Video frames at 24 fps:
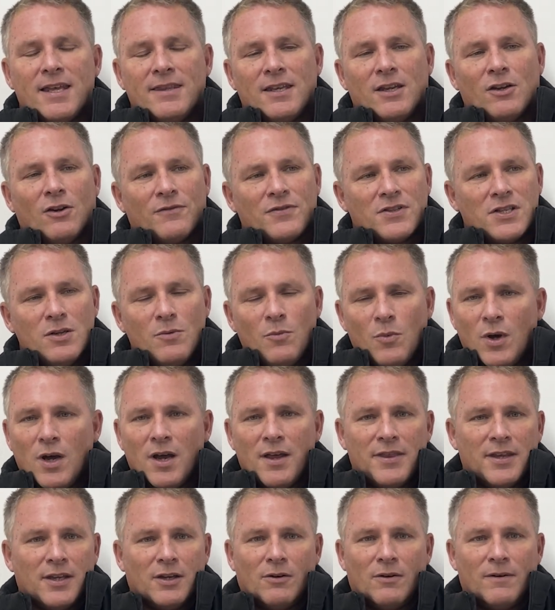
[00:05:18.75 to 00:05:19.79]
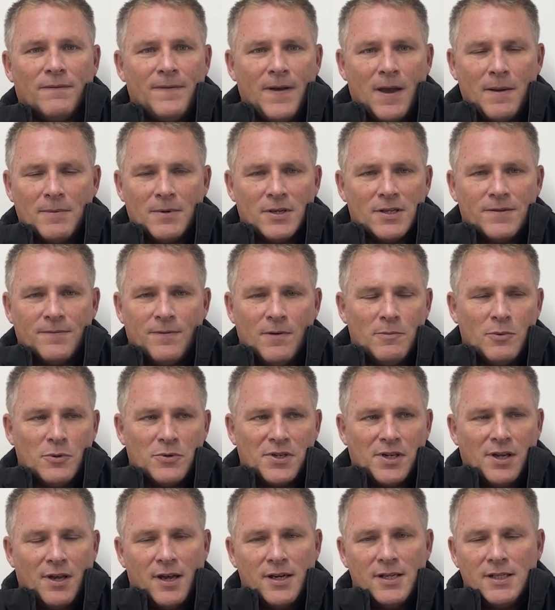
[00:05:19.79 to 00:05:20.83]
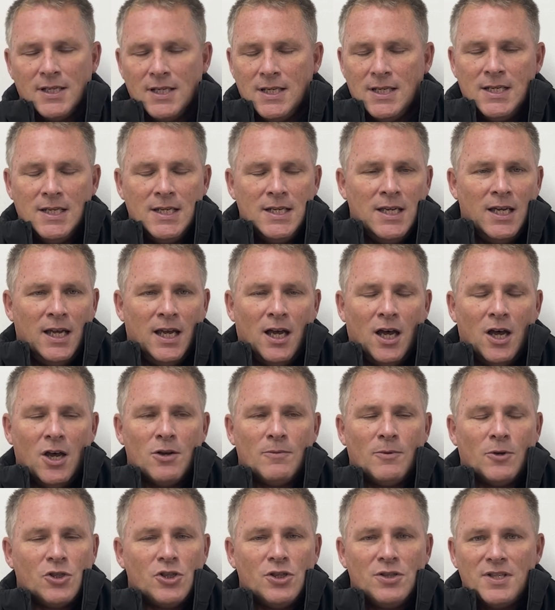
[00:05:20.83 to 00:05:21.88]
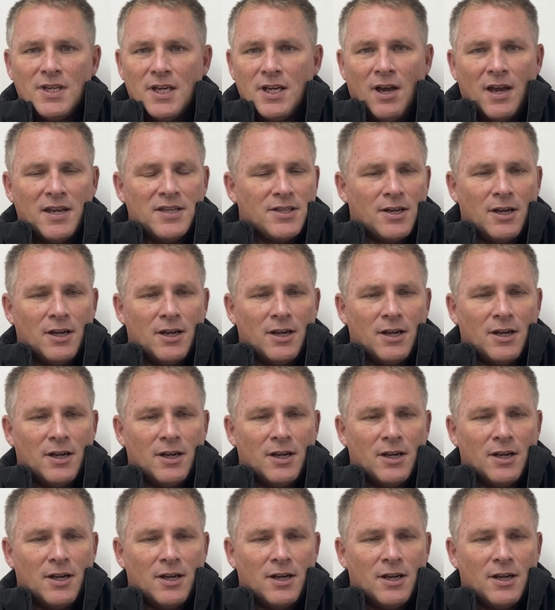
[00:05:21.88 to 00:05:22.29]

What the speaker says: And then obviously Worthing are a fabulous football side at home on Tuesday night.